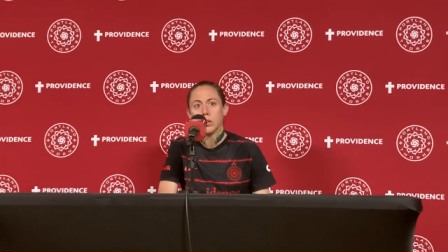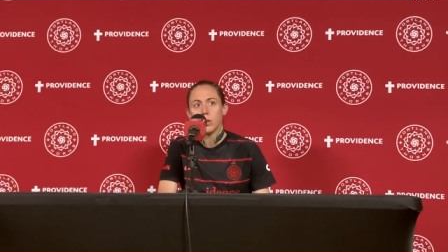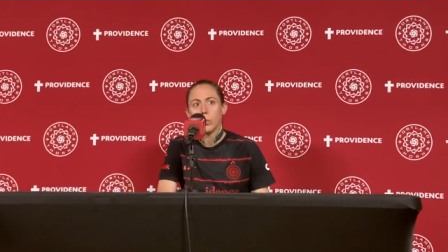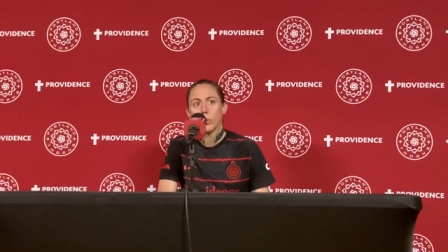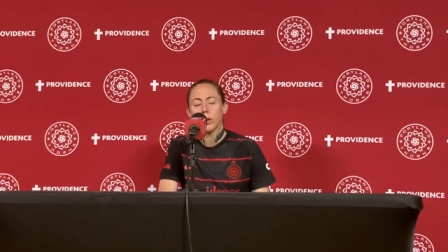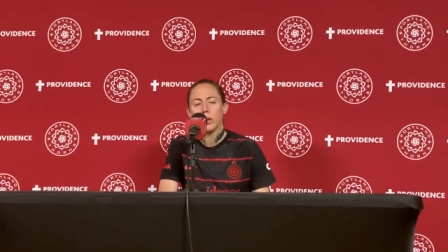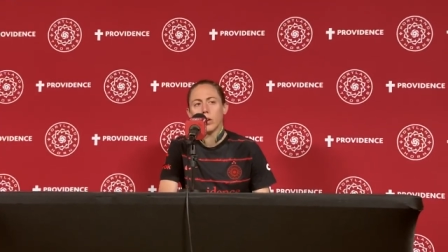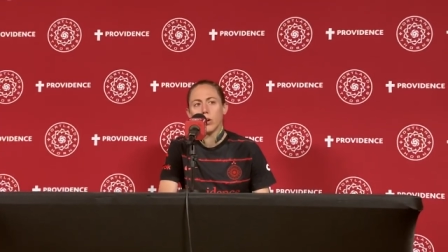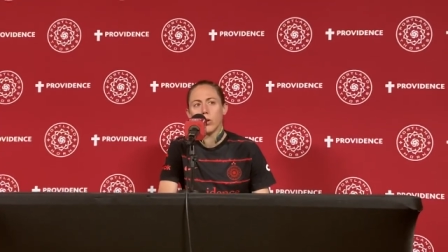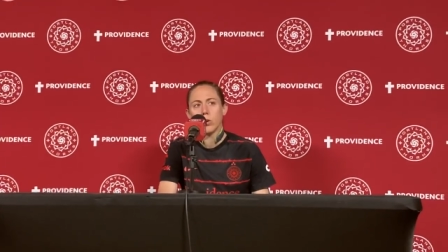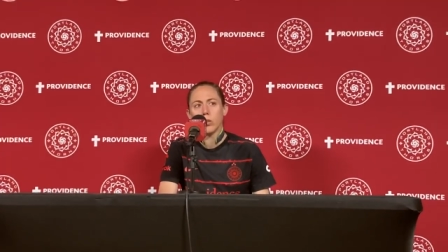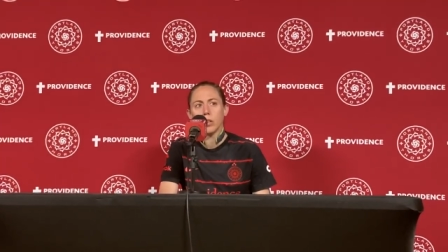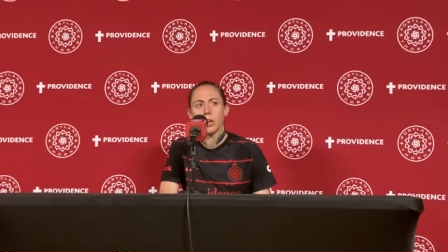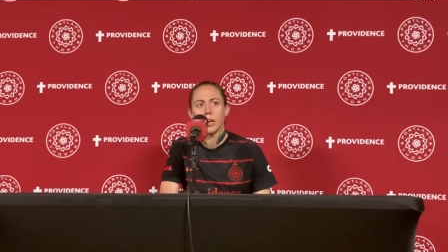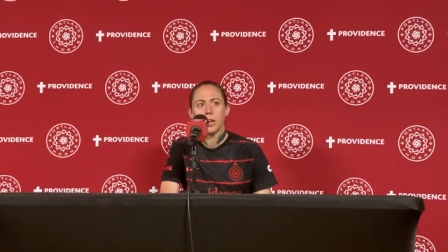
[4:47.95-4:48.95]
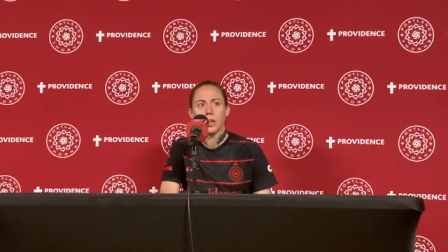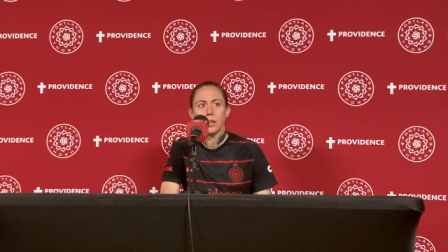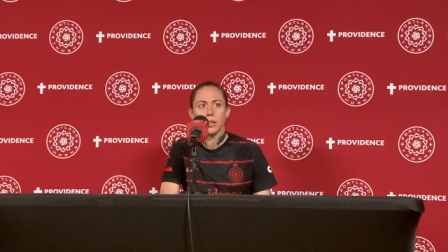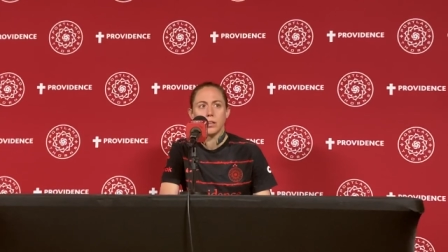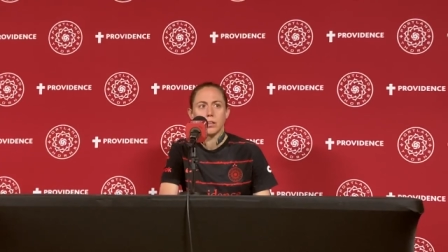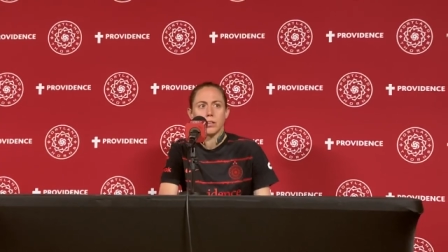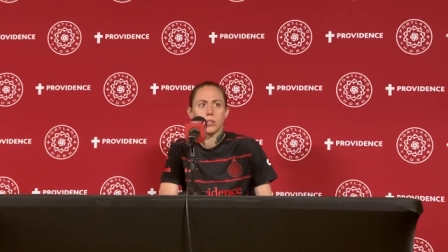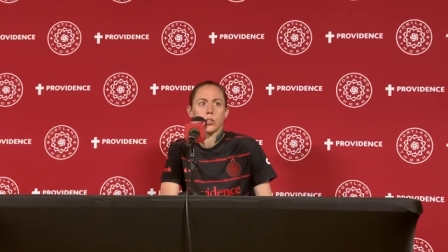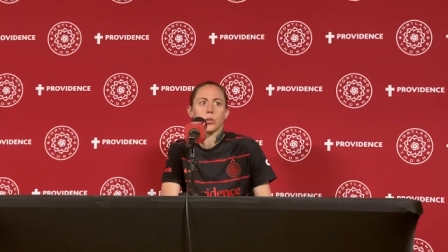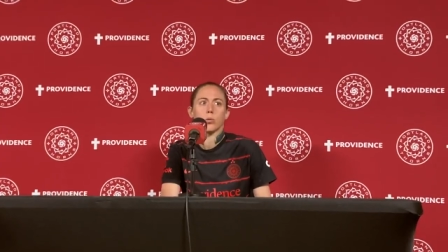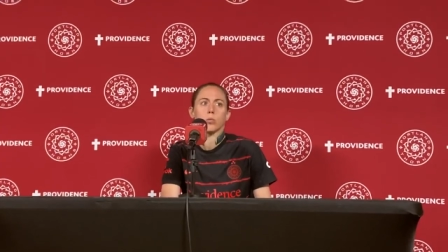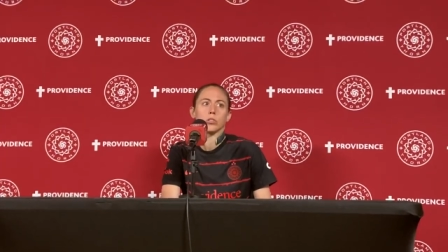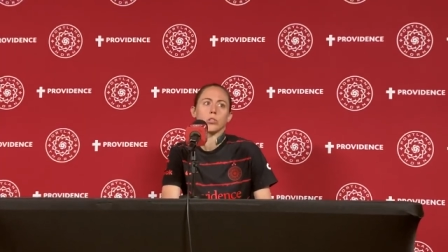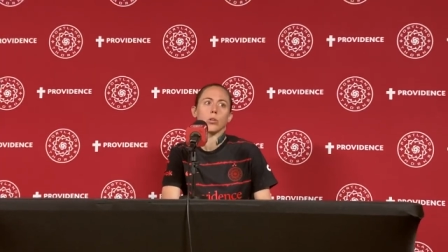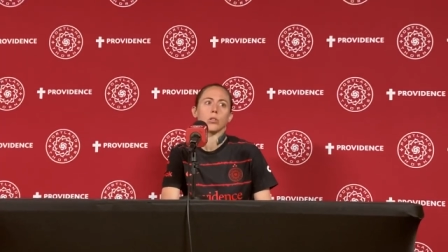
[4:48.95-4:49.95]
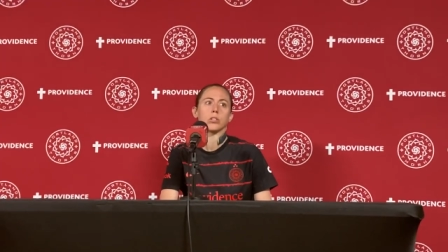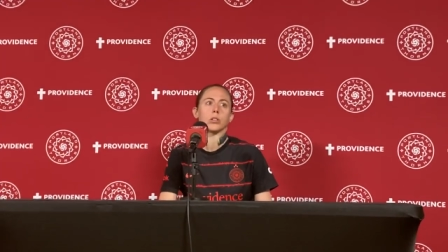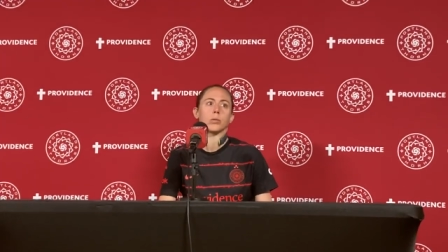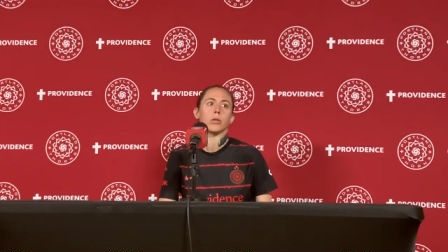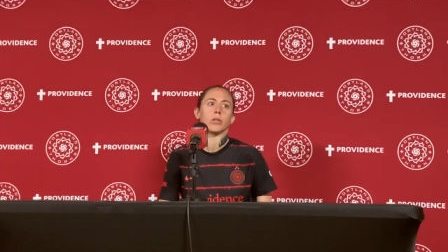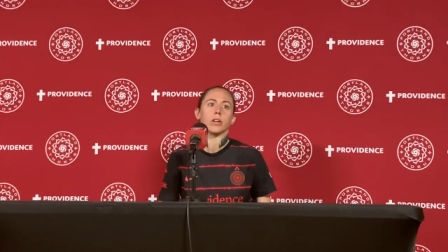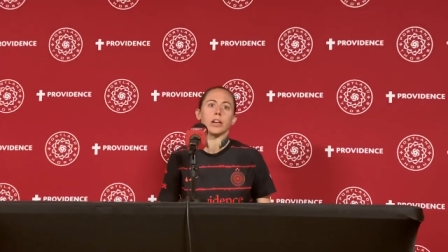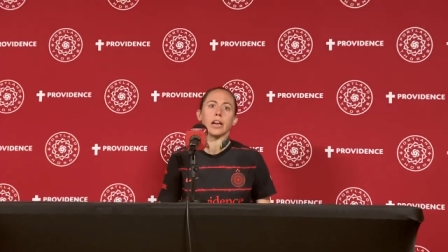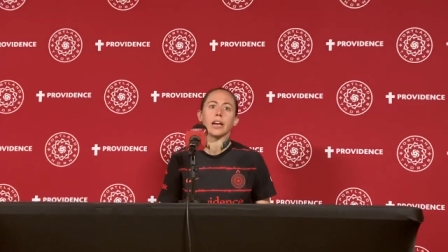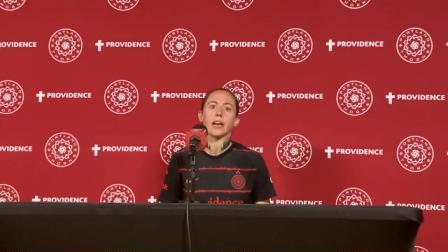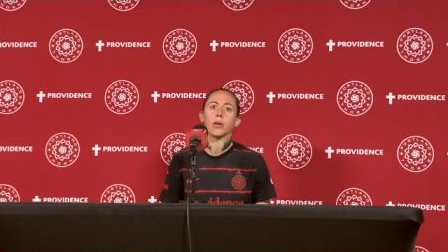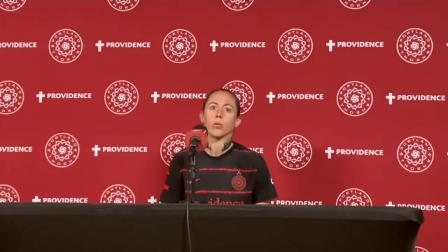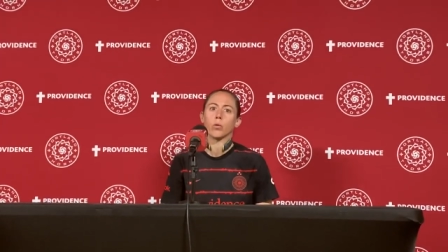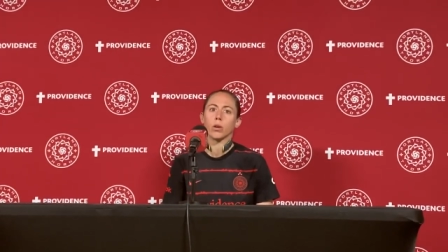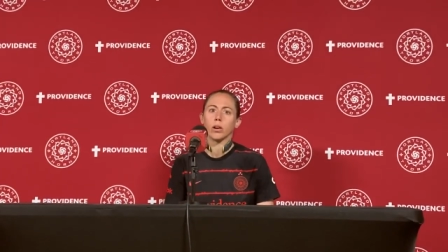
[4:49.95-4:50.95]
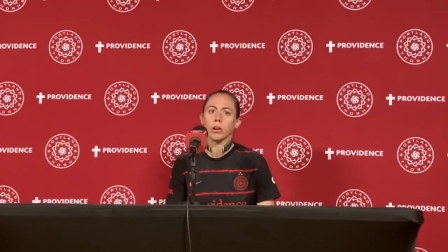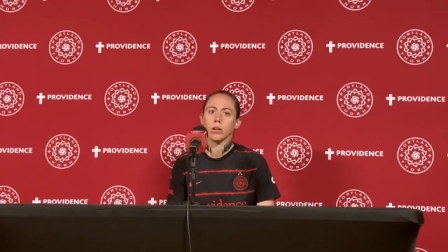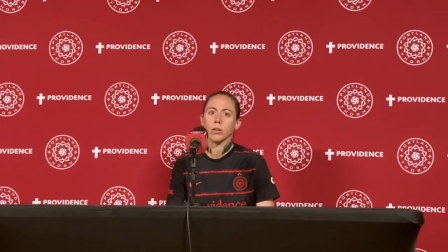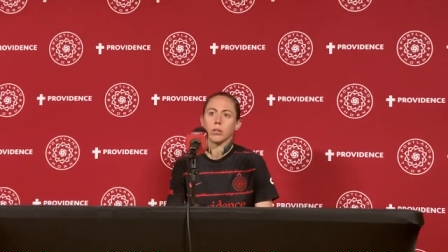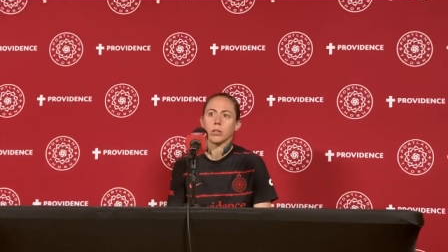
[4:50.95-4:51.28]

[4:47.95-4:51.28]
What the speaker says: We know that the results that we were getting weren't